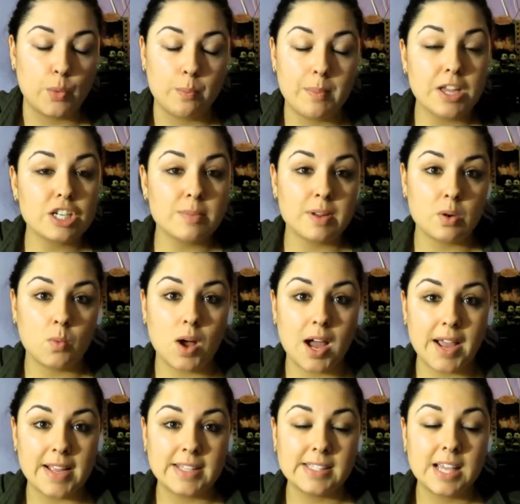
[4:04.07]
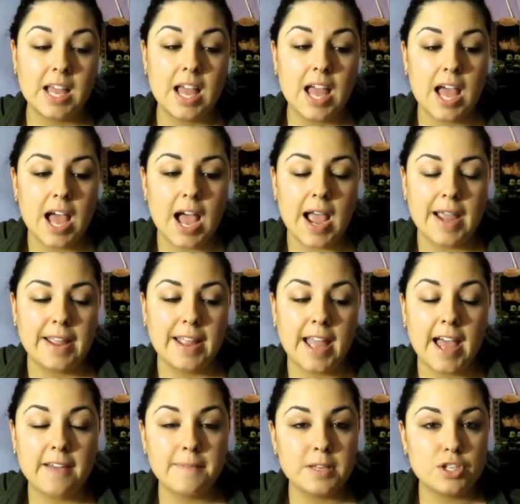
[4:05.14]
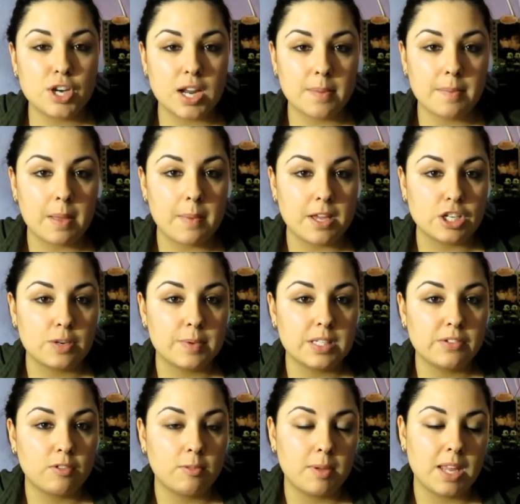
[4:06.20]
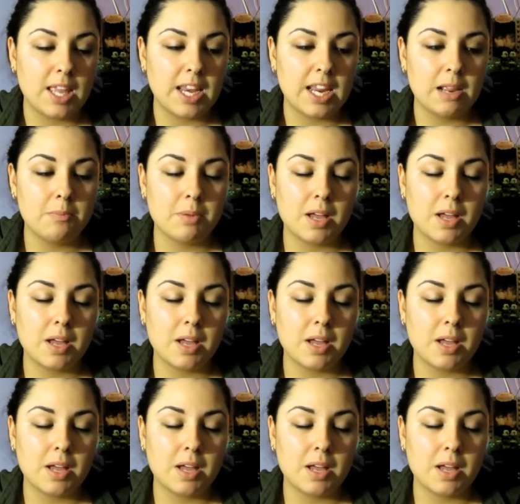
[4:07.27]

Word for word: Measurement wise, I have been tracking my measurements from the beginning,